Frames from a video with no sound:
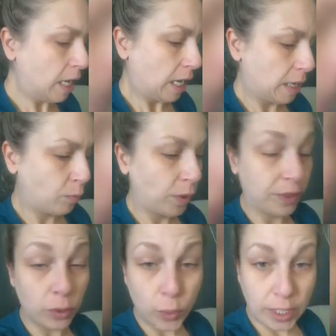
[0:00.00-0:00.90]
um,
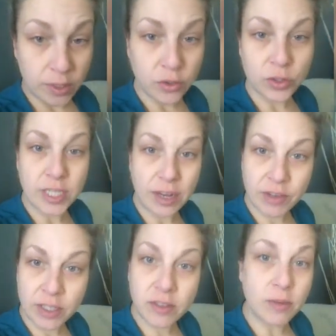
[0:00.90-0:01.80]
with Louise or
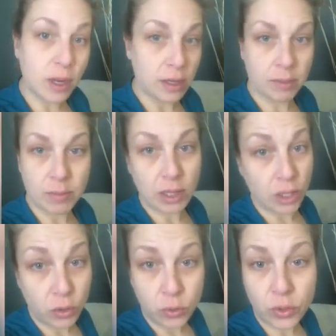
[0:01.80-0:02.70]
David um,
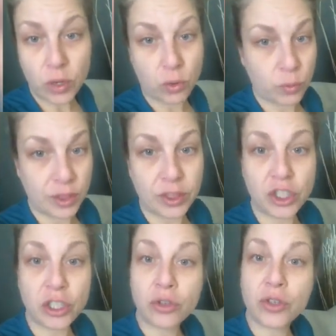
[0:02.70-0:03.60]
alone, or with the
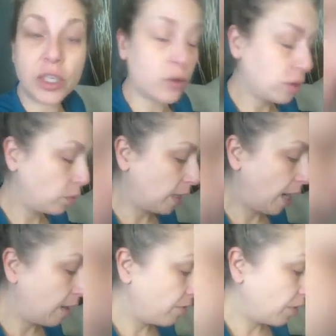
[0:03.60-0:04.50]
children, or what
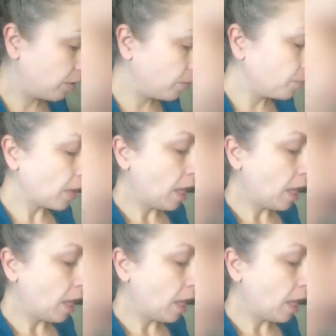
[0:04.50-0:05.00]
have you.